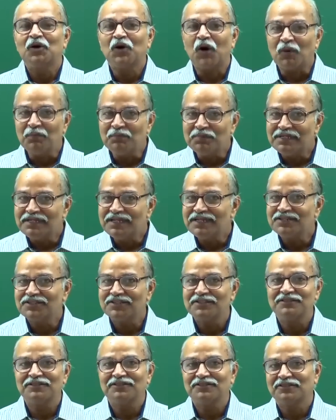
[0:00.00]

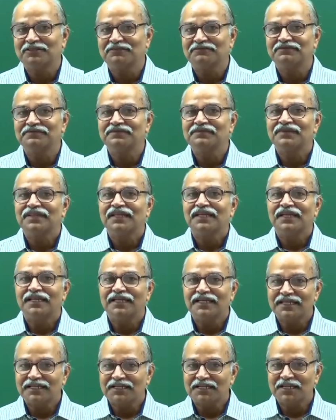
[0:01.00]
combinations of
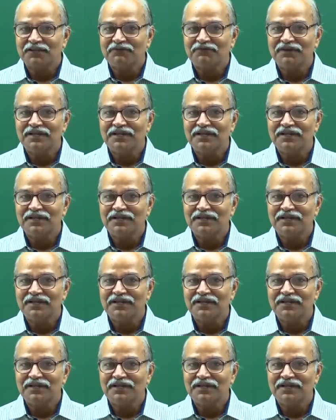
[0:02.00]
electric